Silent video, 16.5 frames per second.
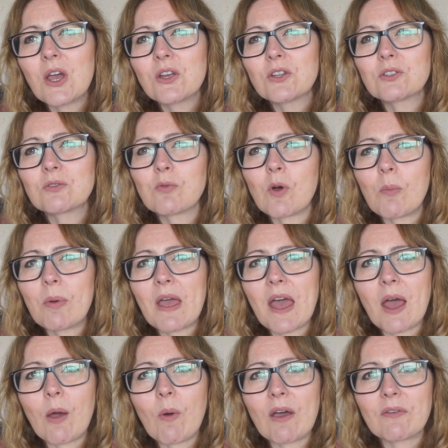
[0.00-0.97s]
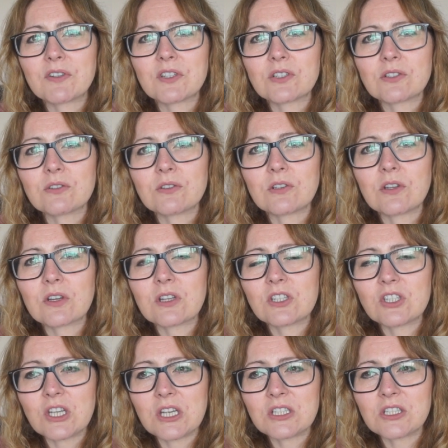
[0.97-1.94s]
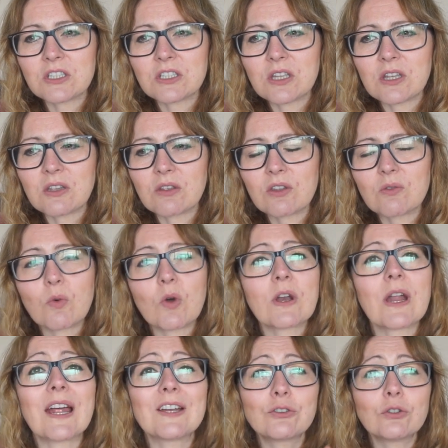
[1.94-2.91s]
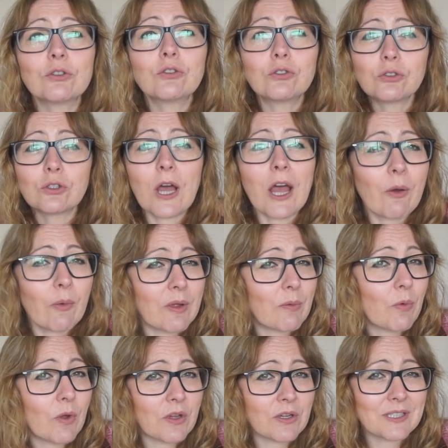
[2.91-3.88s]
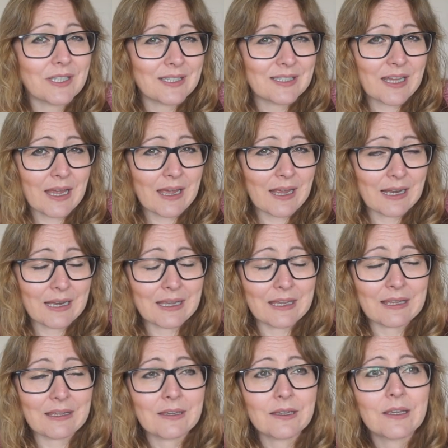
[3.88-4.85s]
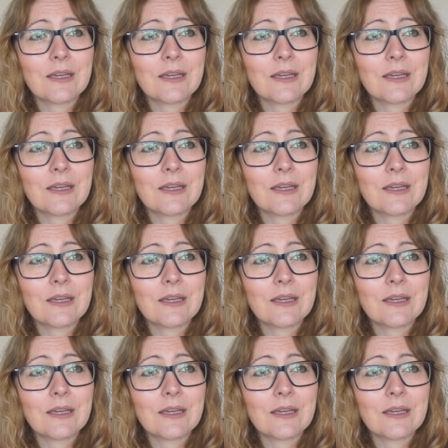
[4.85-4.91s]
swap it out after so long and change it to the other one. I don't know how it works exactly.